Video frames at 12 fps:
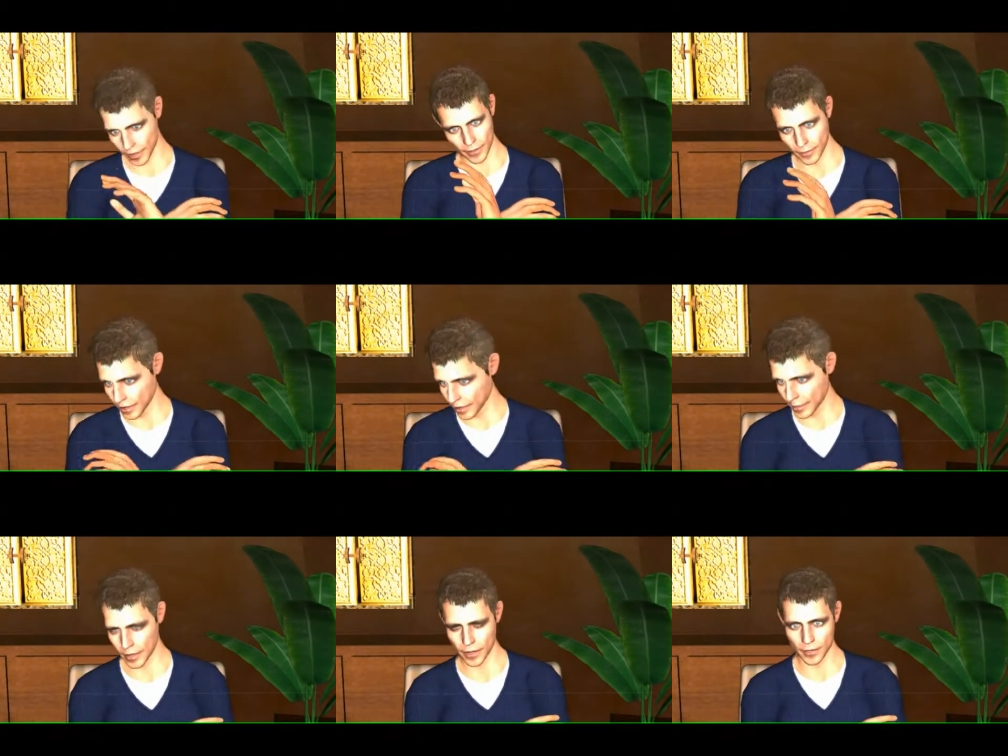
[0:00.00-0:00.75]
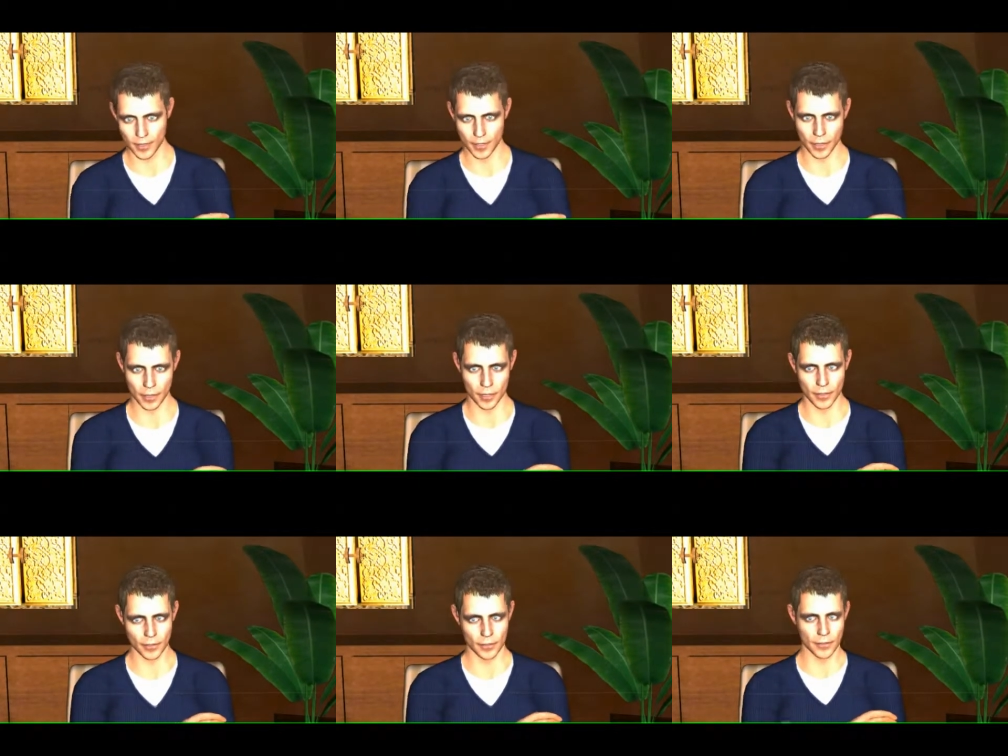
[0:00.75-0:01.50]
and
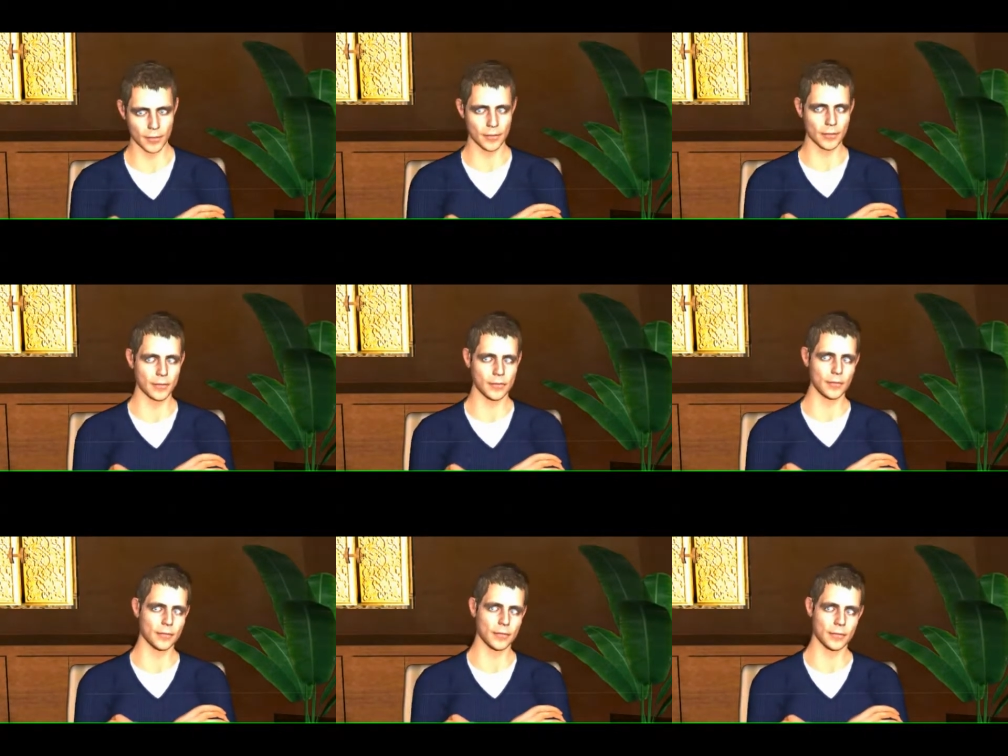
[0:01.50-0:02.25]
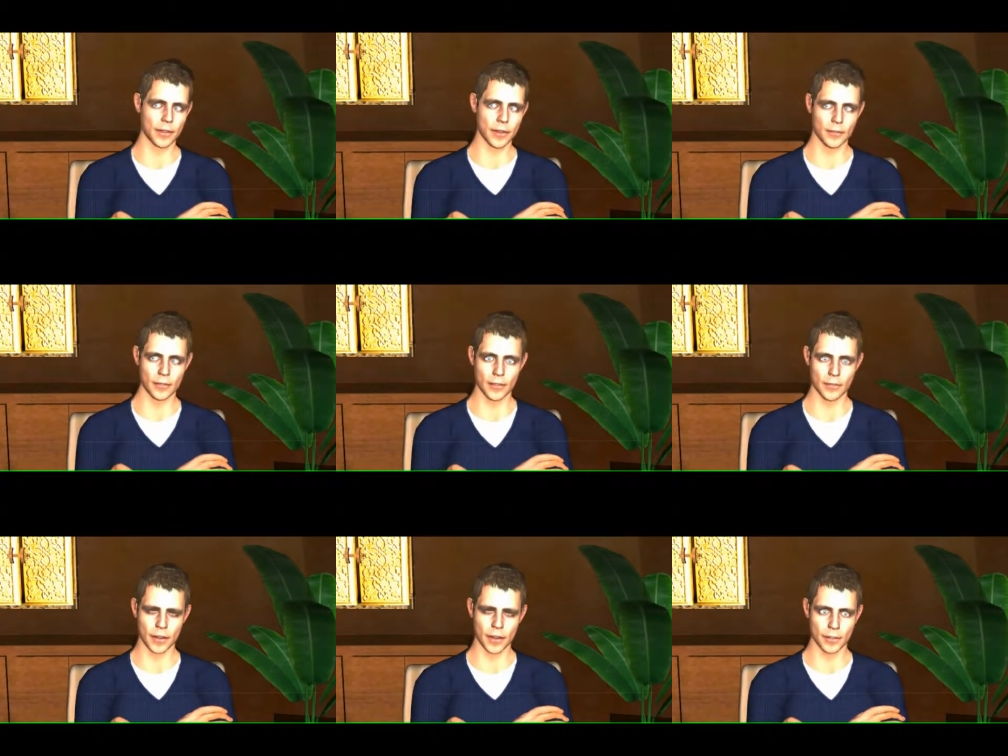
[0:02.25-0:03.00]
uninteresting. It is a
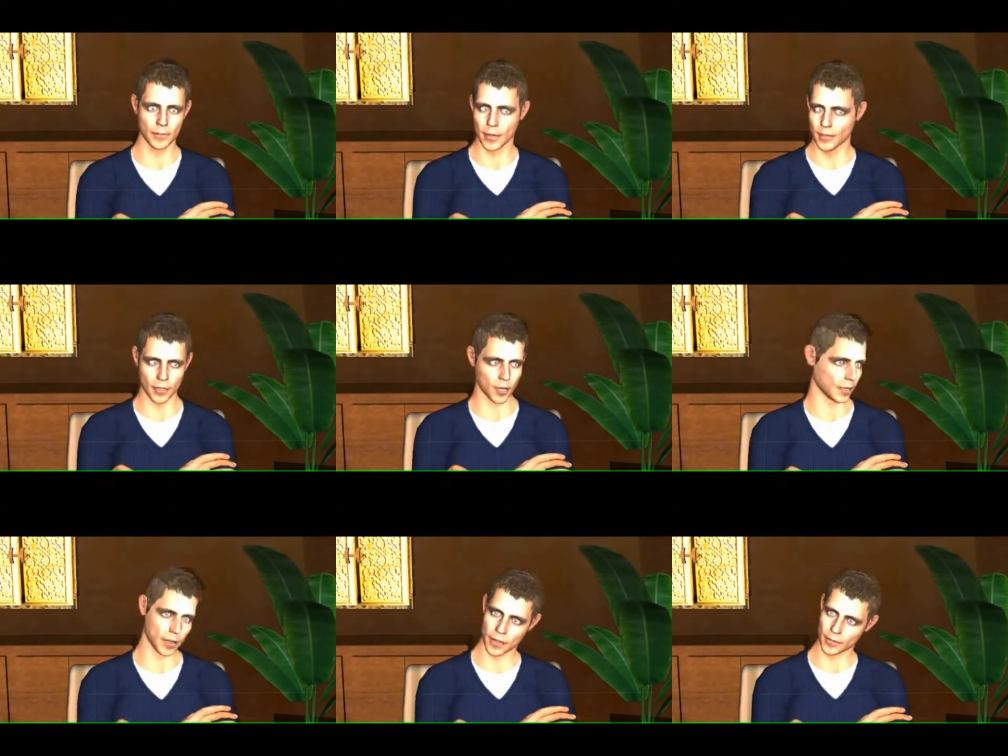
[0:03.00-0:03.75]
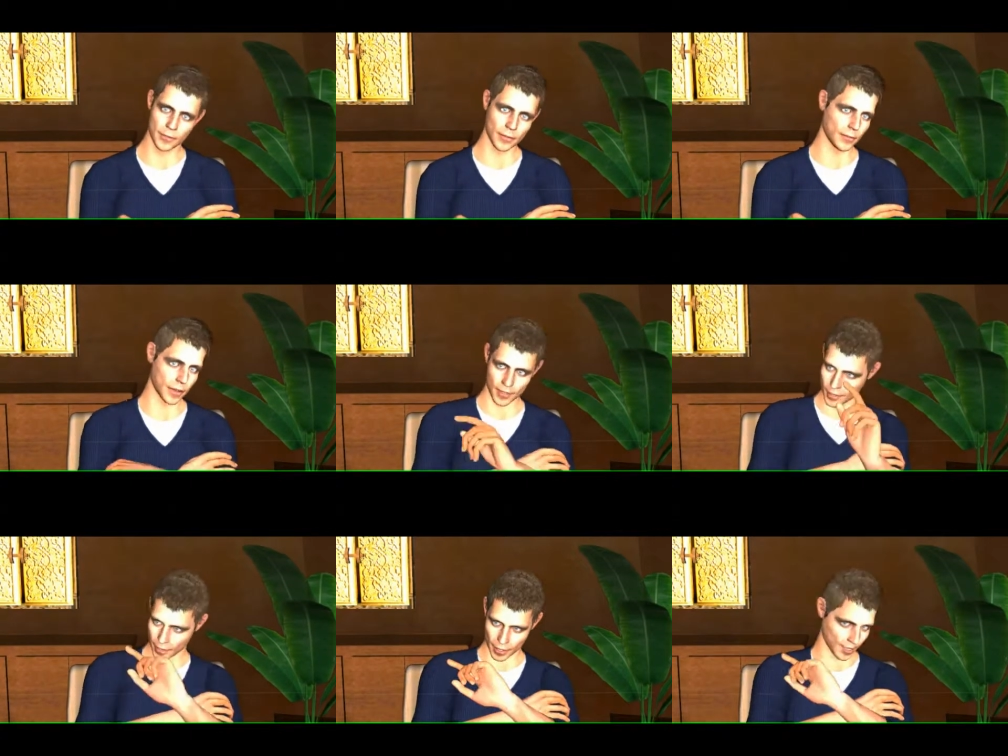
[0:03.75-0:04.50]
favourite word of
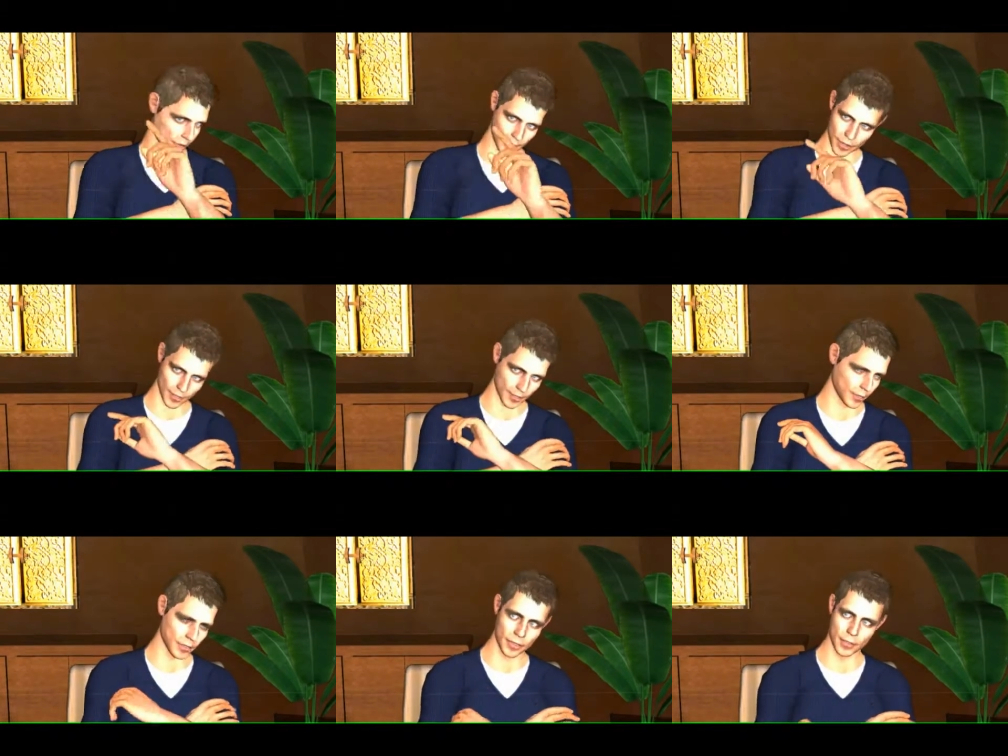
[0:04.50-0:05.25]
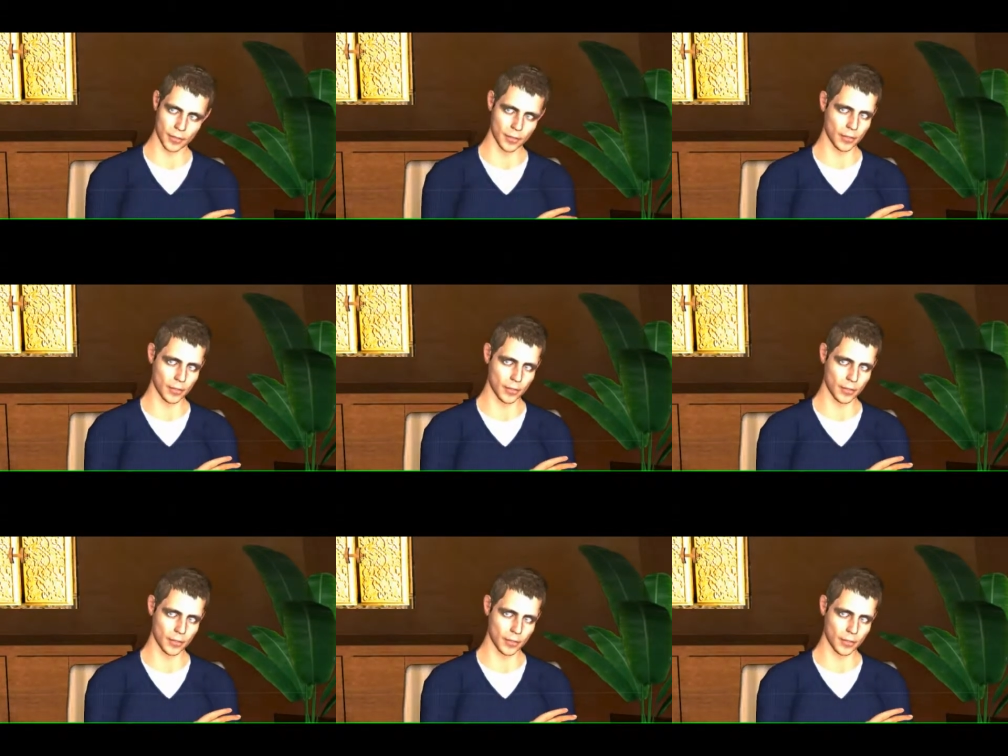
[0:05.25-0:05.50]
English teenagers.